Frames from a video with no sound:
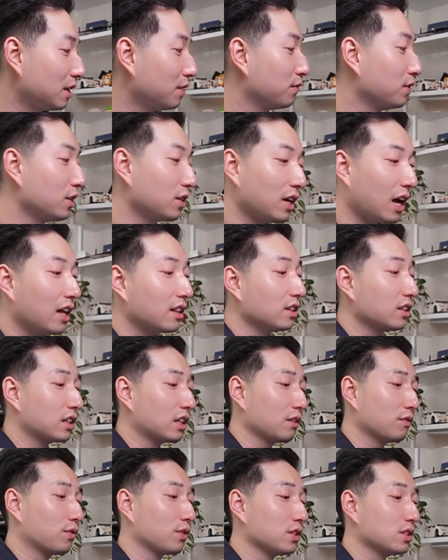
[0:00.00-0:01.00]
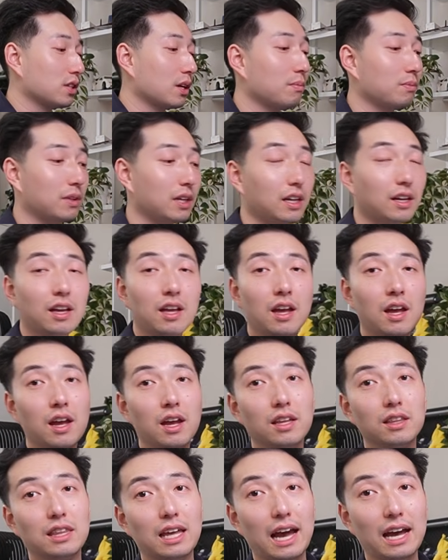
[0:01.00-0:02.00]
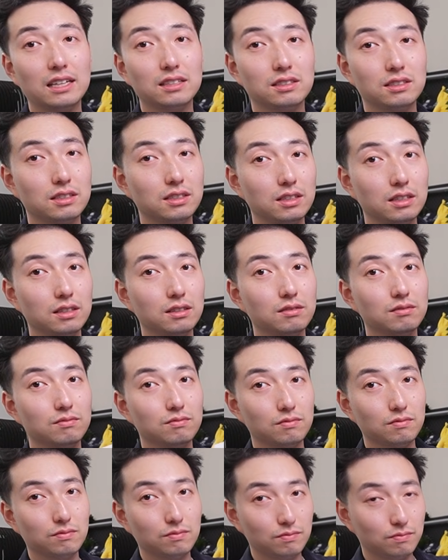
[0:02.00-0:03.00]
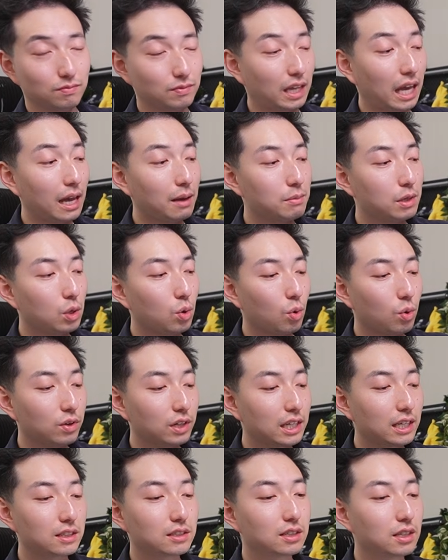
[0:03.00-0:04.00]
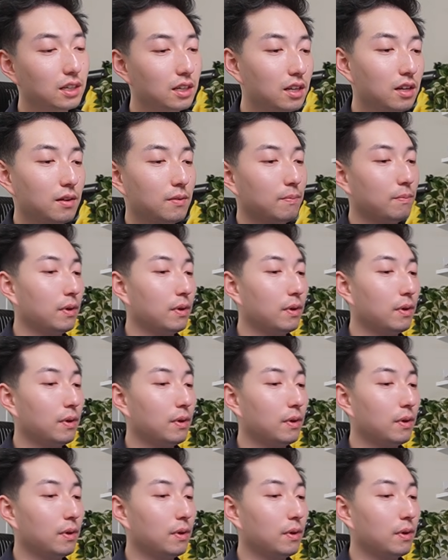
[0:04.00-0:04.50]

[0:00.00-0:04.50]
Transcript: If you're not looking for something that's gaming oriented,